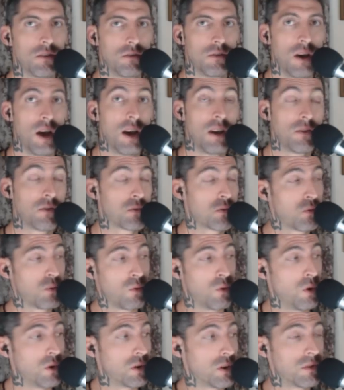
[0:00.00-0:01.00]
I
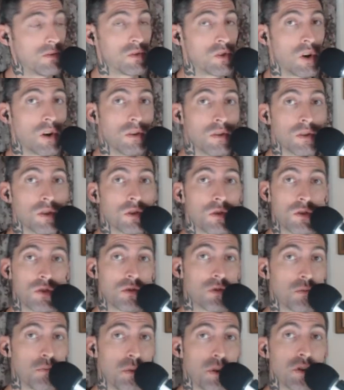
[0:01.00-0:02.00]
quoted Charles
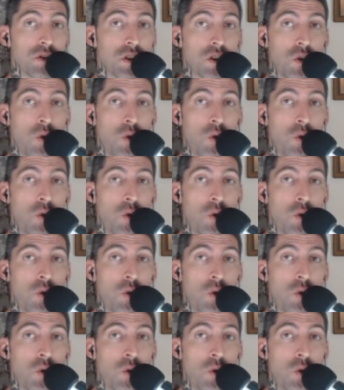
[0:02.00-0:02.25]
Spurgeon